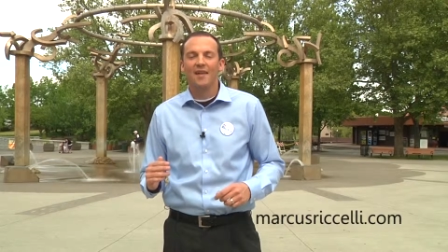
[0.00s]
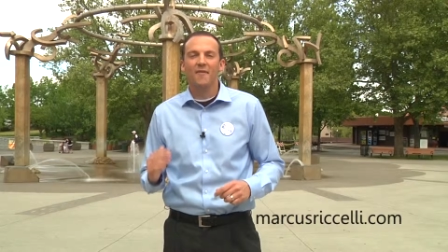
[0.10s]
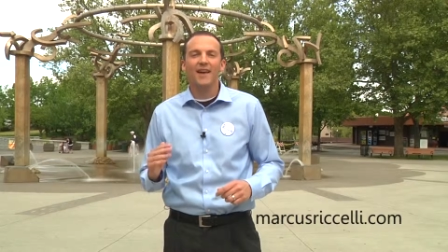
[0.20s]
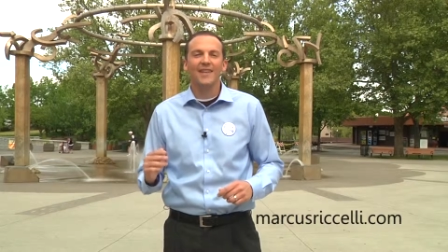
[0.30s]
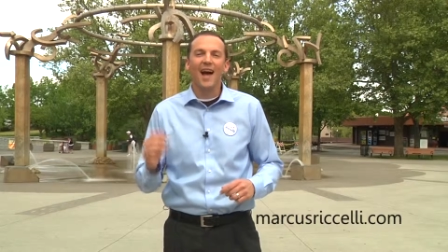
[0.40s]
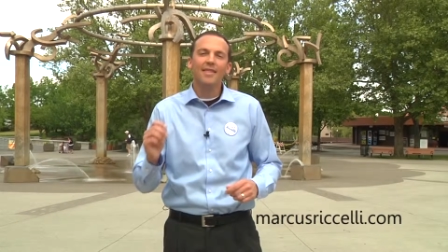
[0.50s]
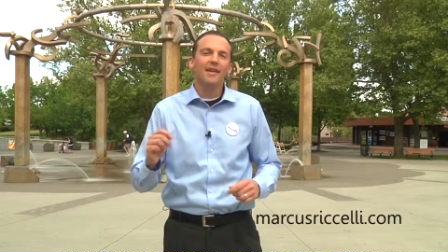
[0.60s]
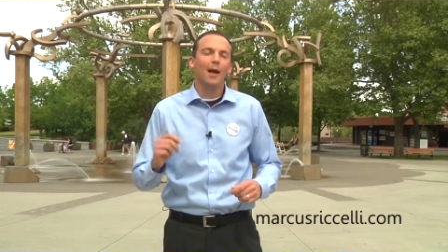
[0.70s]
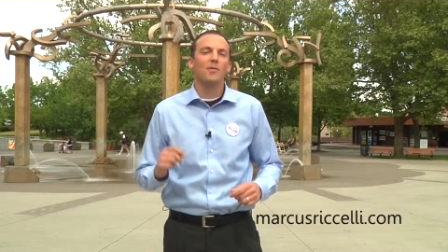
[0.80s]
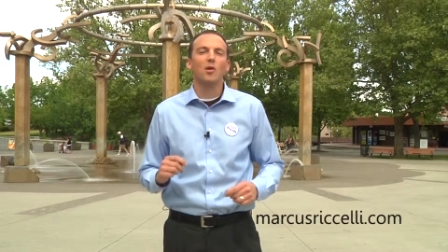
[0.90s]
In fact, I
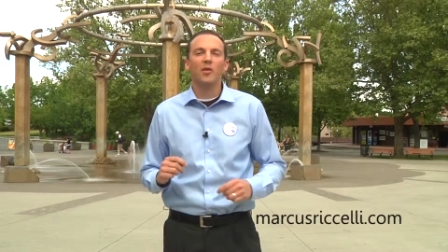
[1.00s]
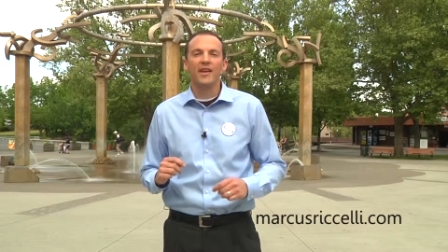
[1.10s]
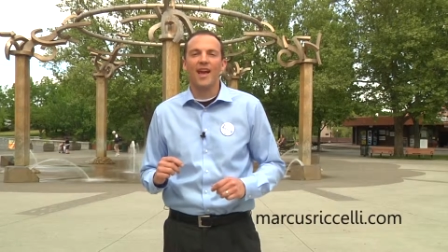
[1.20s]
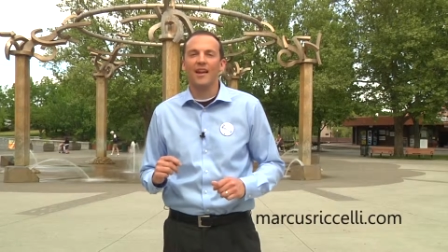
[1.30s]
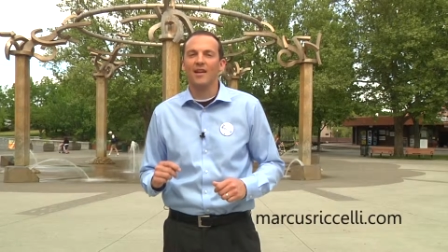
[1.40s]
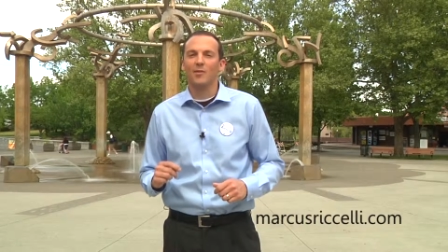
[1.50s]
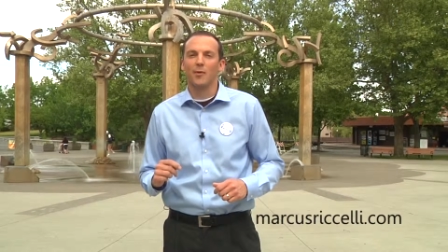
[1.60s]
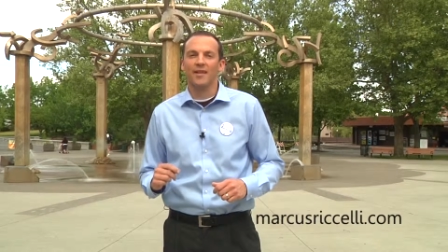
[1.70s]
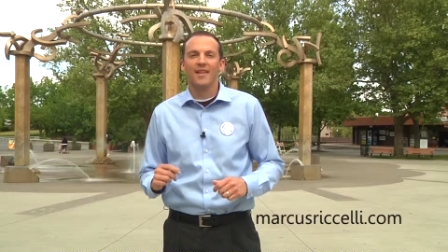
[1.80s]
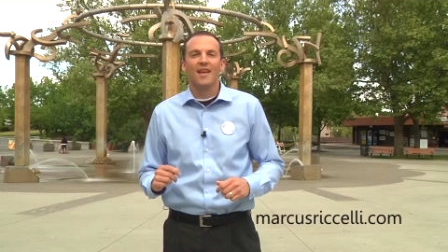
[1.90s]
think I'm the only candidate in the
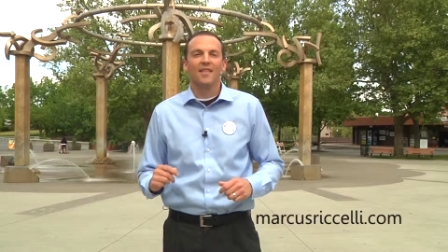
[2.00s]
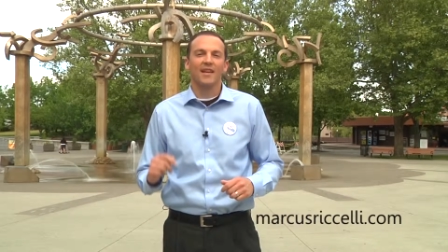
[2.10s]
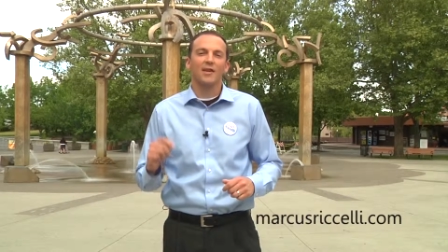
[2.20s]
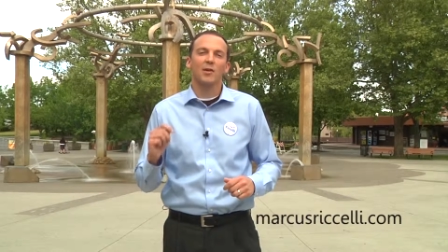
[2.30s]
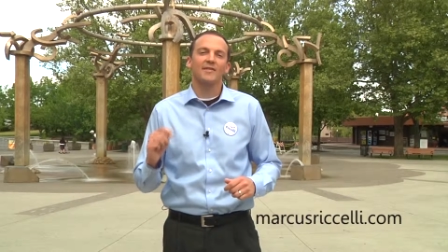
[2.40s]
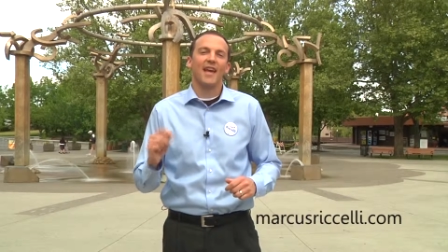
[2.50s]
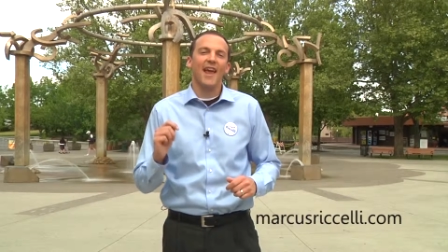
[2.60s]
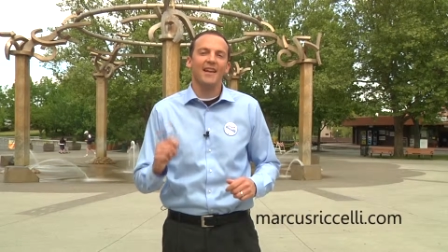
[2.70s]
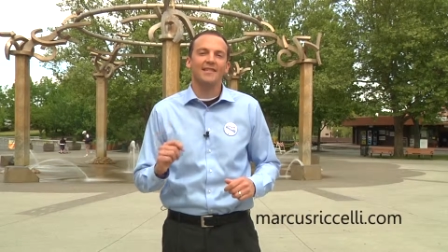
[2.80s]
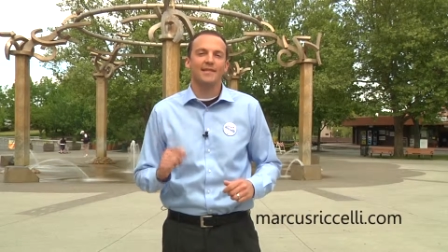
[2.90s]
race that knows the
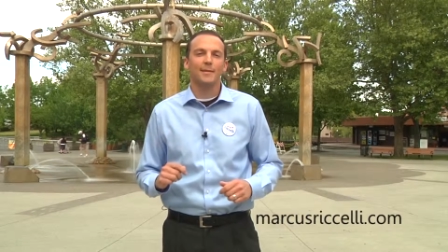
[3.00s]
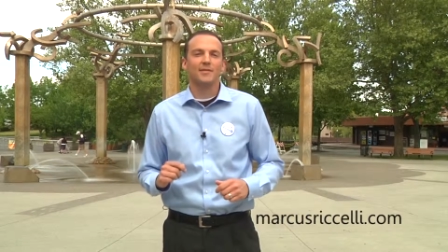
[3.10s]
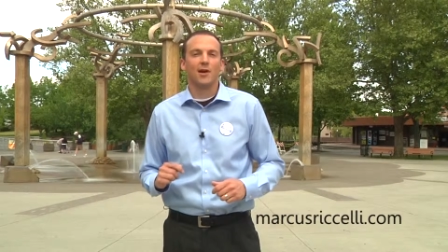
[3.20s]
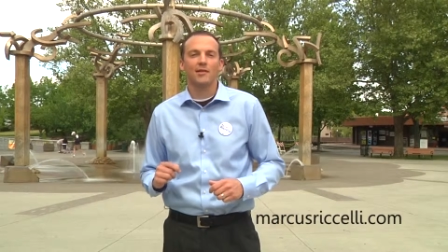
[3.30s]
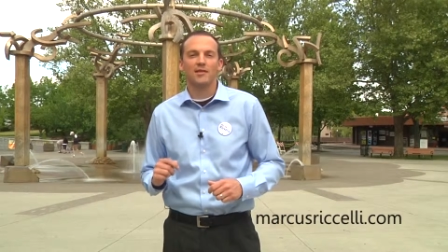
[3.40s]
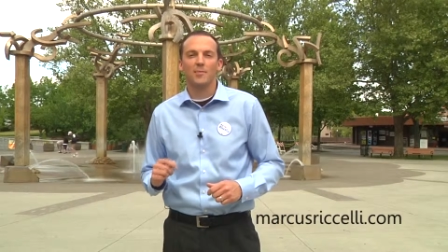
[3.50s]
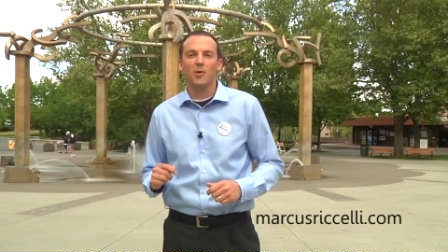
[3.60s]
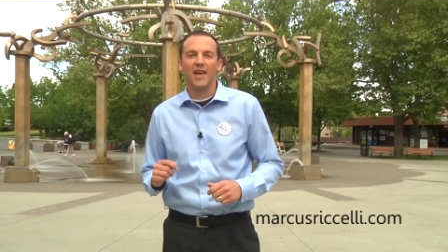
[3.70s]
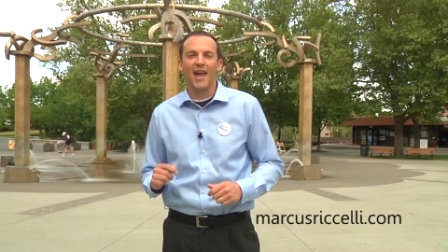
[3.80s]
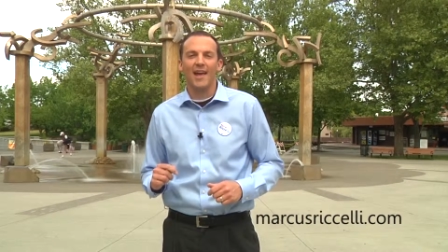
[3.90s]
80s theme song to
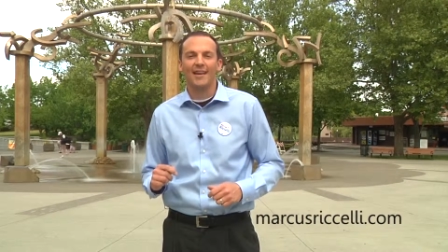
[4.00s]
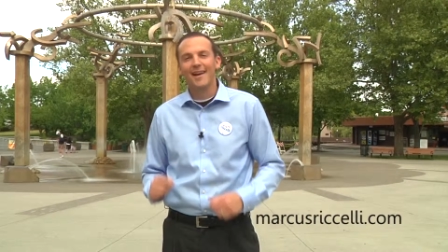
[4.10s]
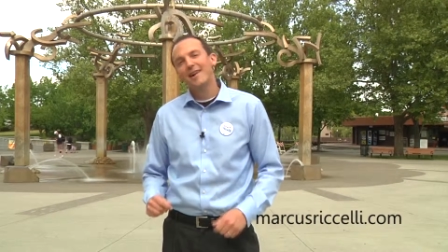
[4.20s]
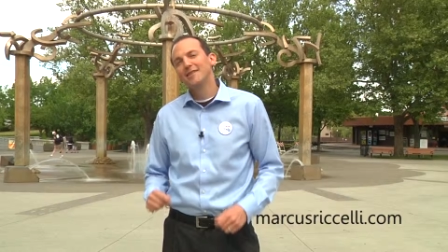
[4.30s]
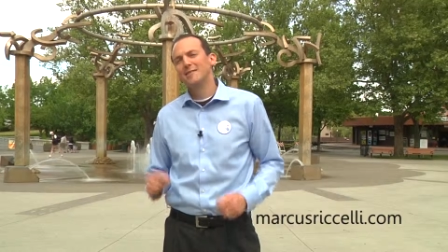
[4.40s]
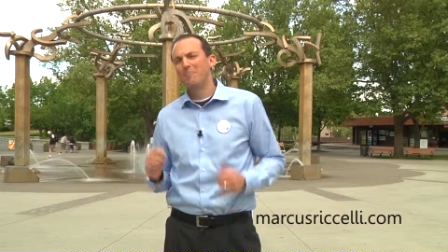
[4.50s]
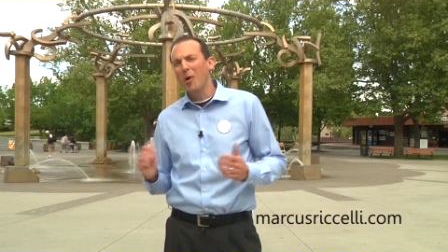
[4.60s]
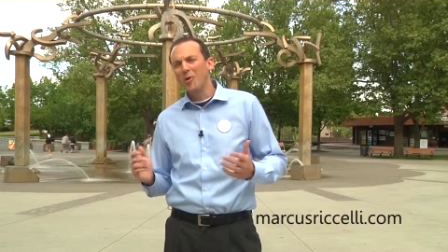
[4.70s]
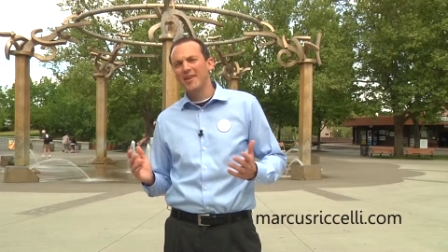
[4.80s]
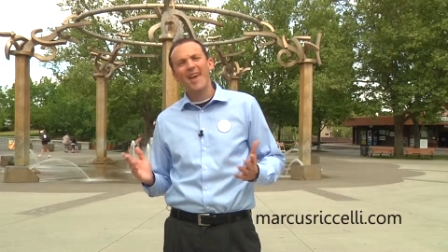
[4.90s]
Spokane.
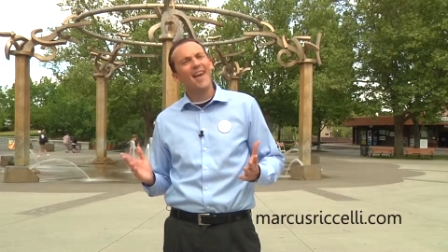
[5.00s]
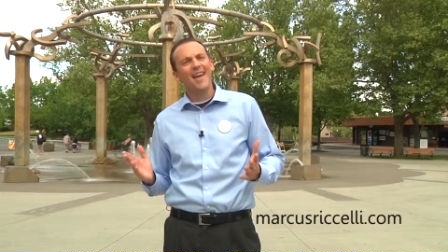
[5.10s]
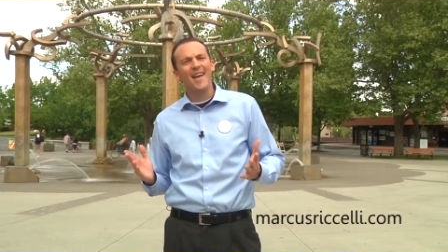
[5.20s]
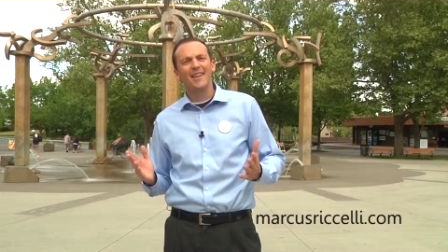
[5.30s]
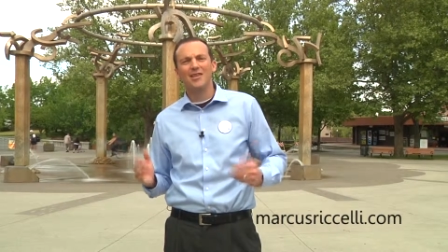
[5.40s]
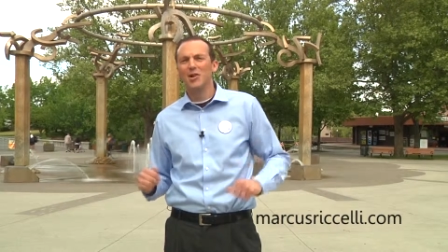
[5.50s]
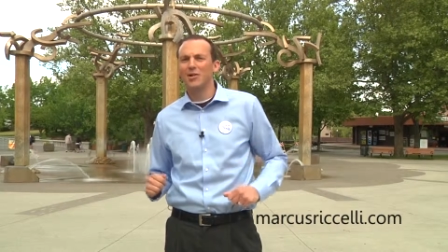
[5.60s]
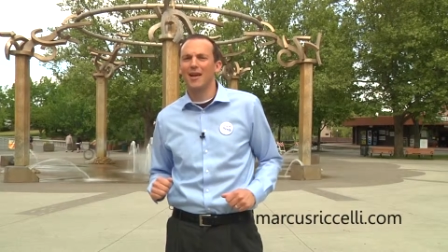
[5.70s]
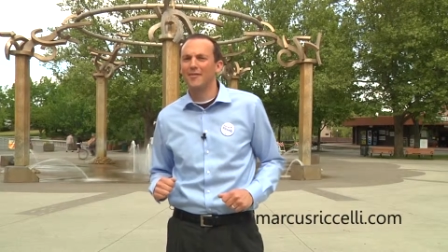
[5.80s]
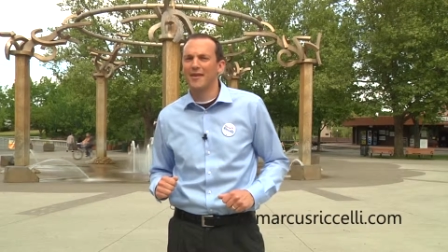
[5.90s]
Spokane, you'll
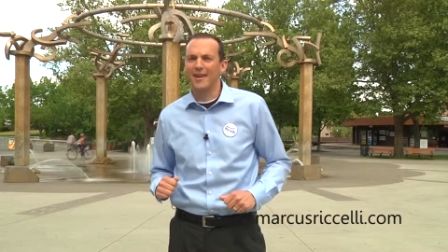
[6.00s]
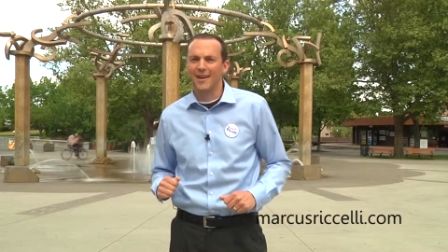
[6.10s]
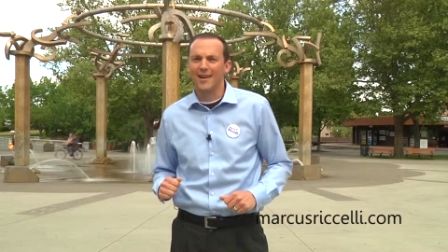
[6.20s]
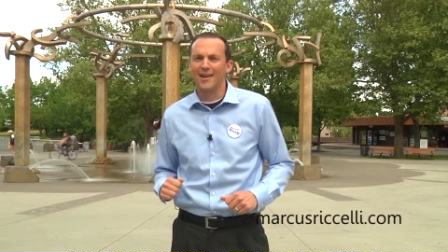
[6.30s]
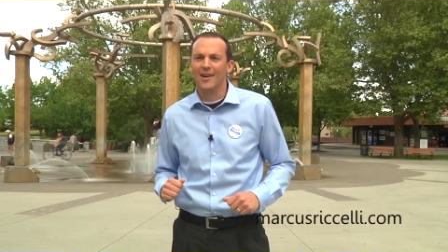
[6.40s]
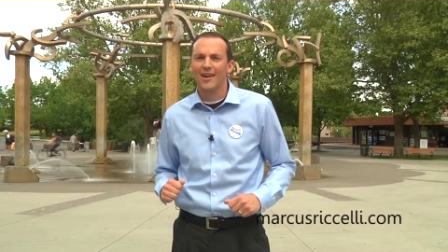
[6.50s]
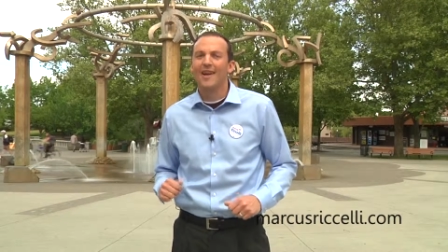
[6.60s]
love it here.